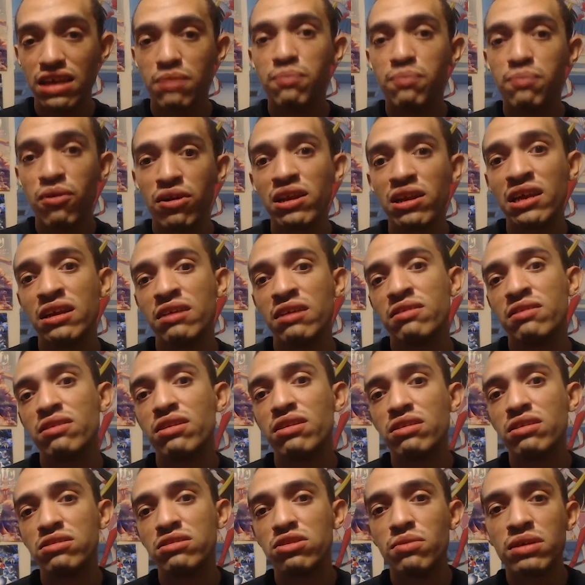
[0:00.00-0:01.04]
they put in
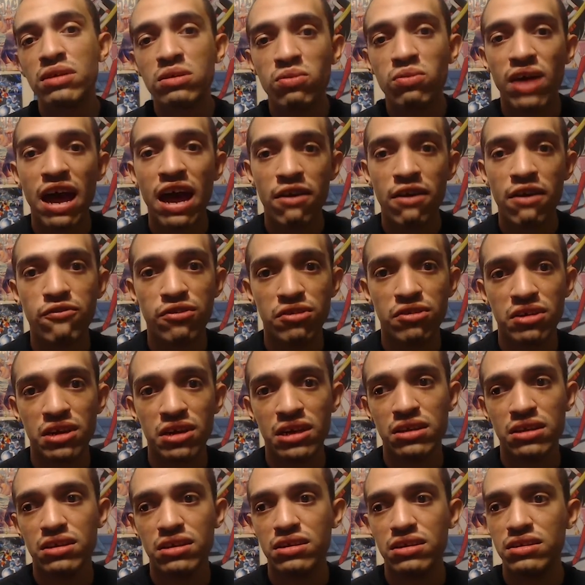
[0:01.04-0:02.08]
so much effort
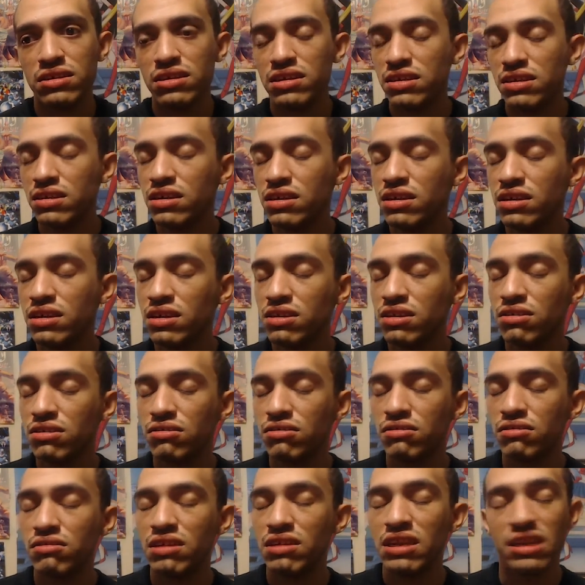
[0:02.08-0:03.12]
in this, you
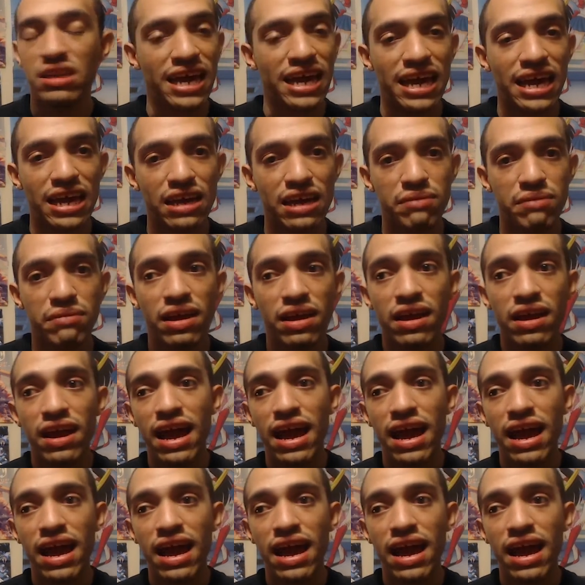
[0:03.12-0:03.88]
know, in the game.